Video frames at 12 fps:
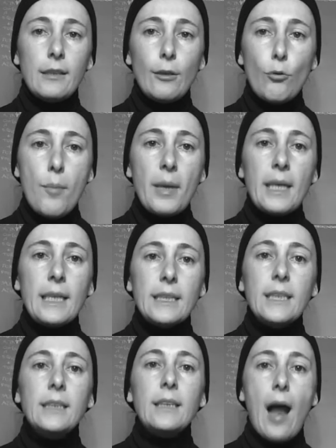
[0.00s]
the woman
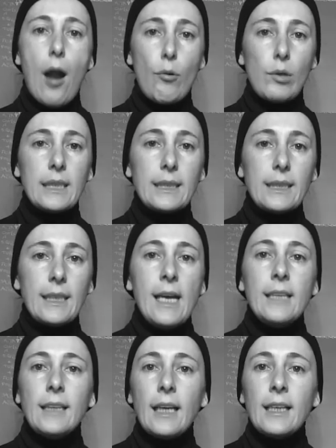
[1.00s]
isn't ours
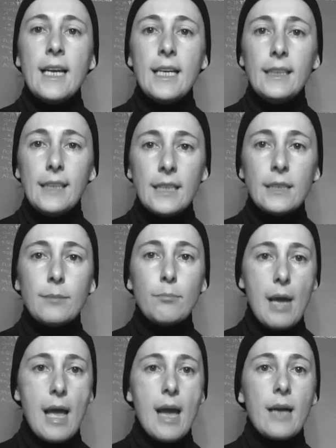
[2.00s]
than this
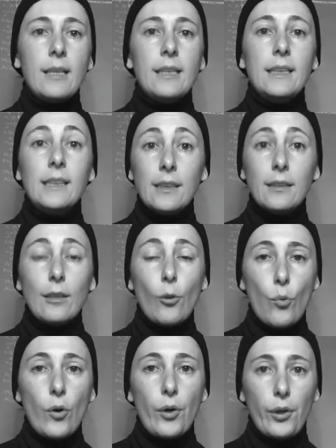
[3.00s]
man isn't a
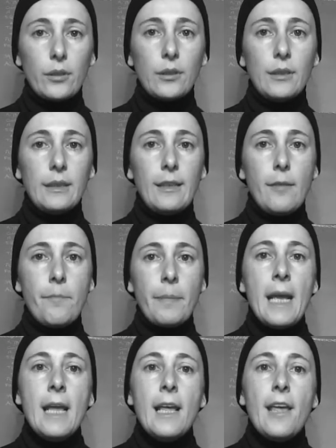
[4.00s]
god.
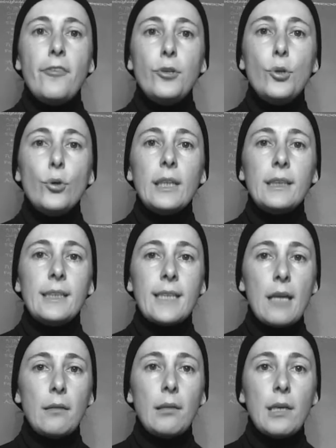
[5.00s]
If you get
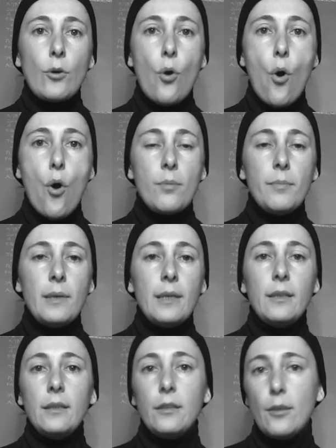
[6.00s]
something, call me,
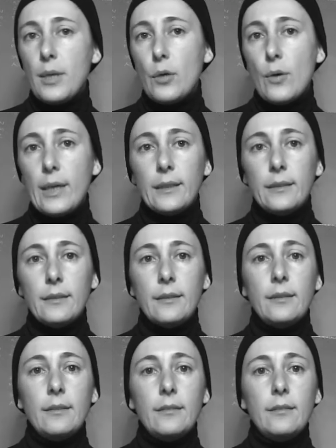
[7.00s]
Domingo ended.
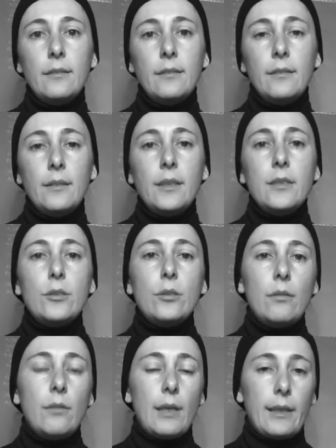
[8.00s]

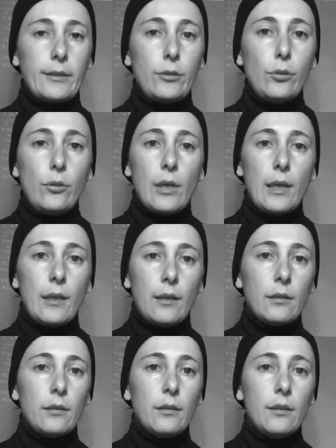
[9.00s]
Sure, sure,
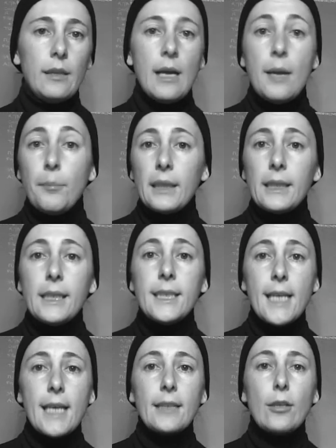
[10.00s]
Beatrice
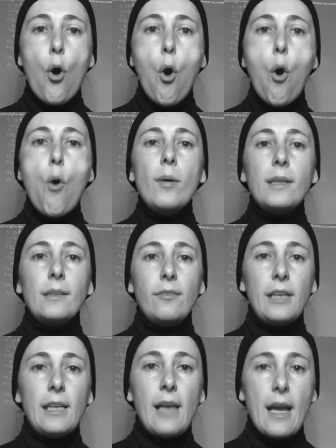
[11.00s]
said over the
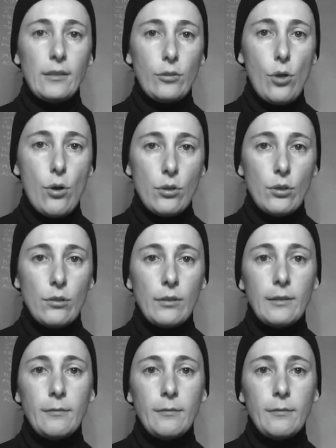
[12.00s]
free line tone.